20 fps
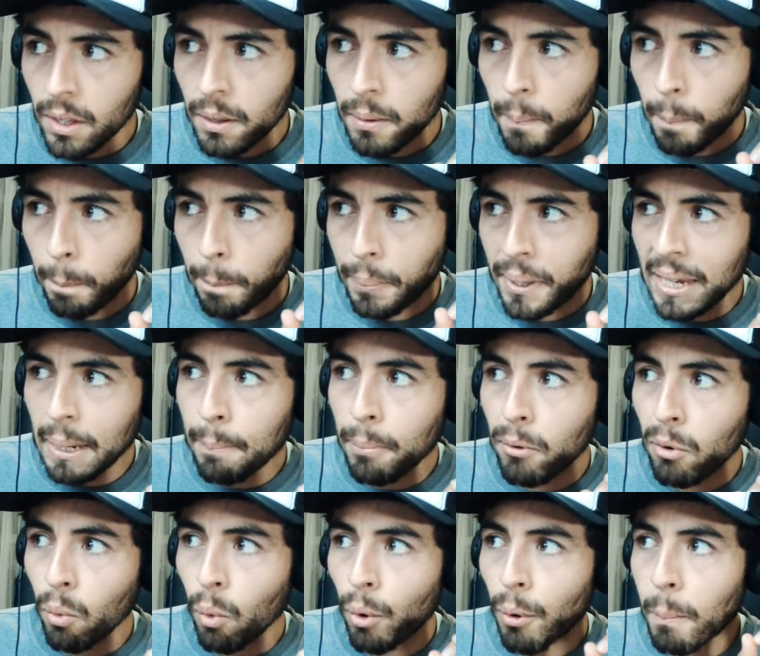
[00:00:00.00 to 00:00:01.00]

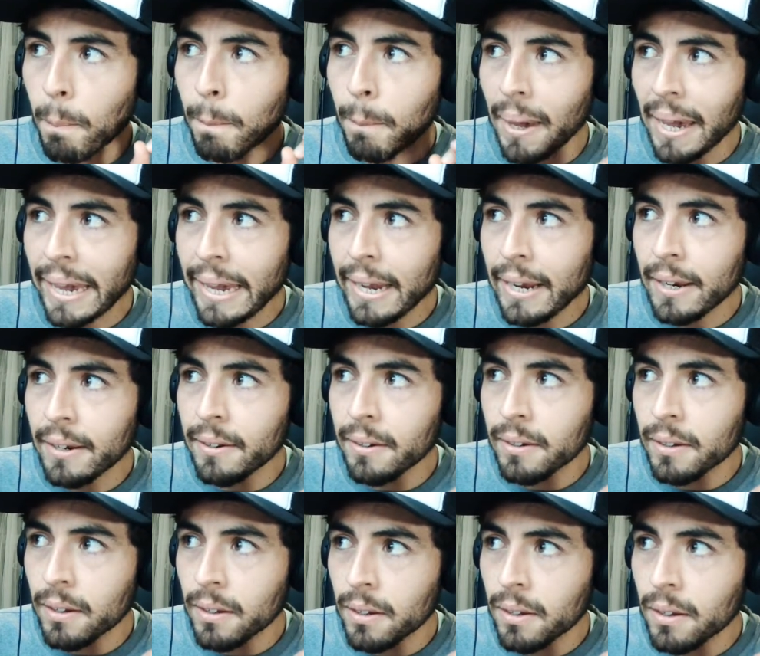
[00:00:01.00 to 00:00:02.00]
people were made
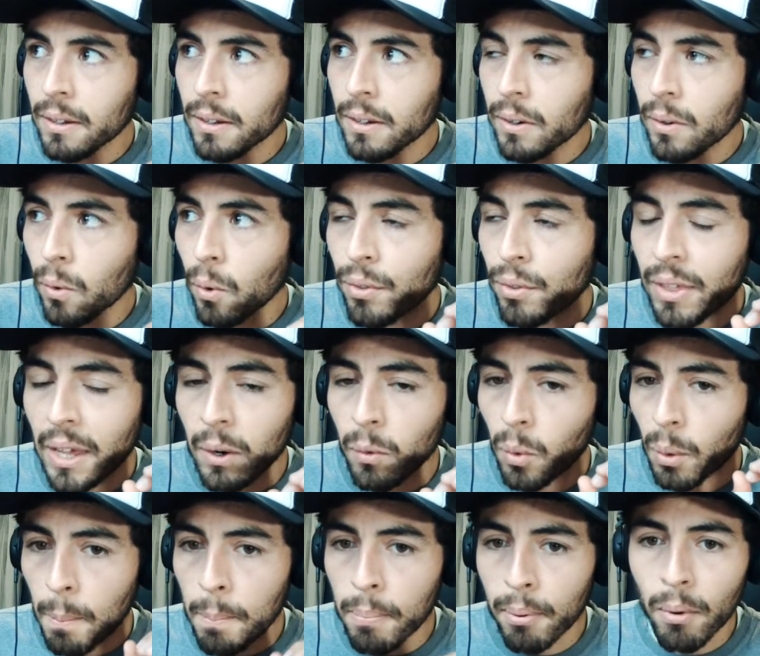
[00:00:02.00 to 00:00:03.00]
or they were
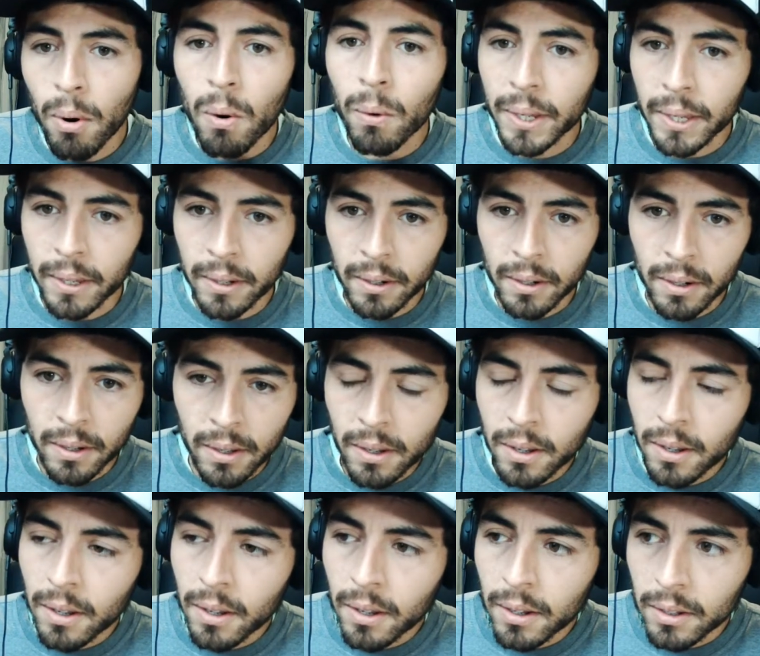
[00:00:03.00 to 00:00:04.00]
broken.
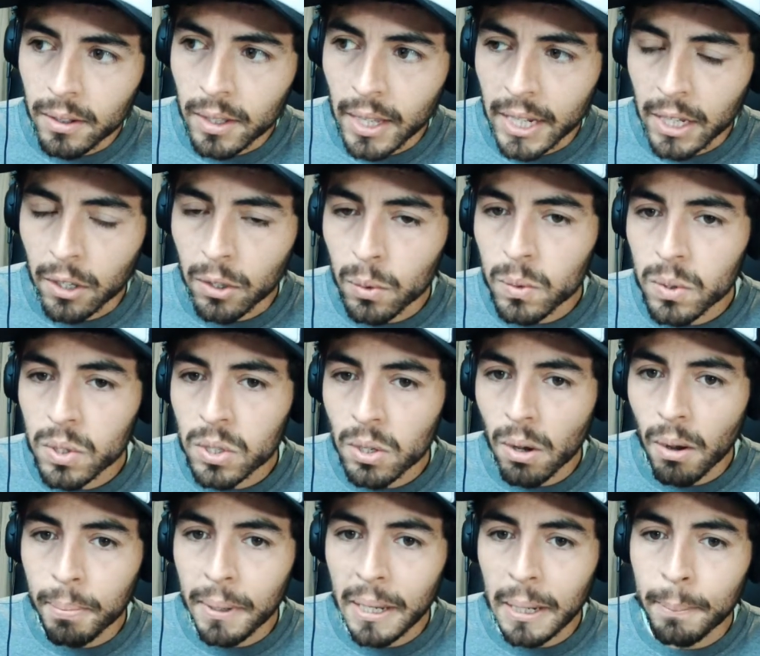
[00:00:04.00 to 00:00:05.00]
Like, you saw
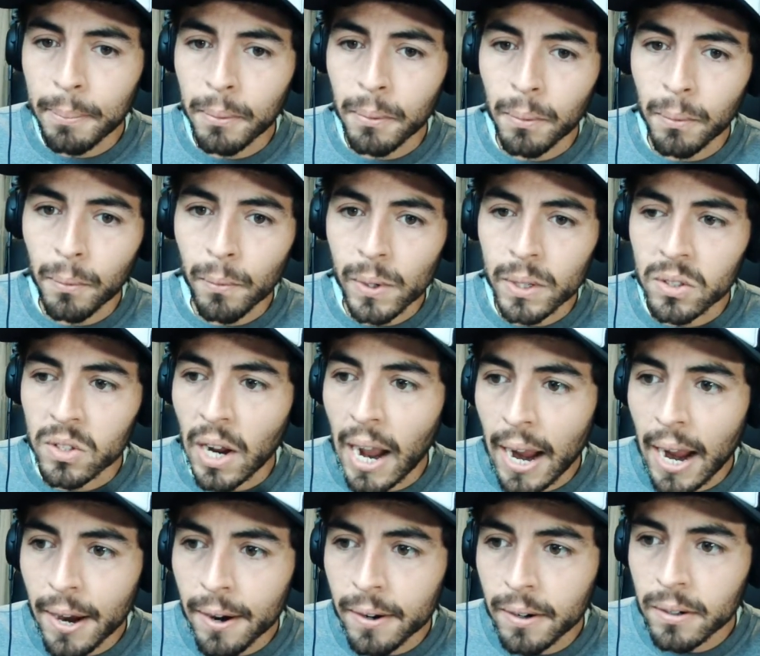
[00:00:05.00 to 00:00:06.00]
people
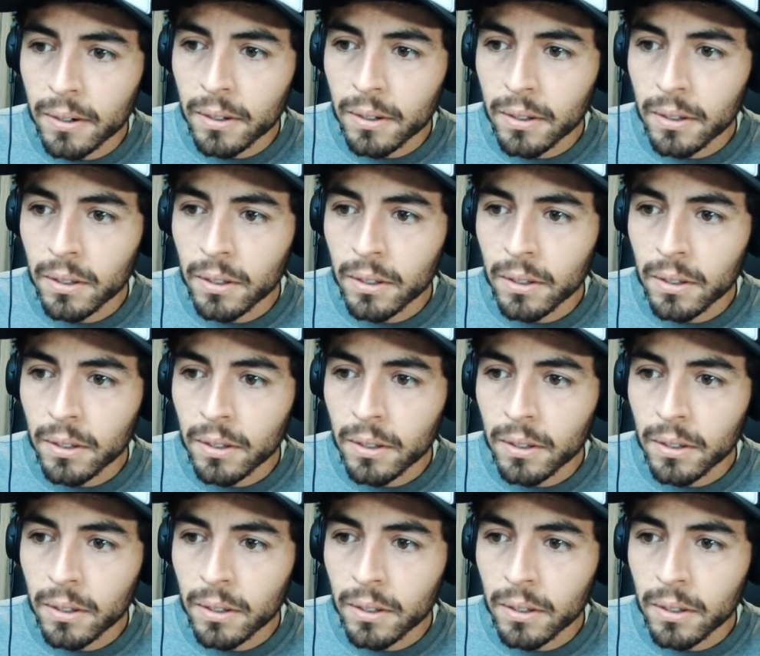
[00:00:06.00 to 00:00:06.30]
retire.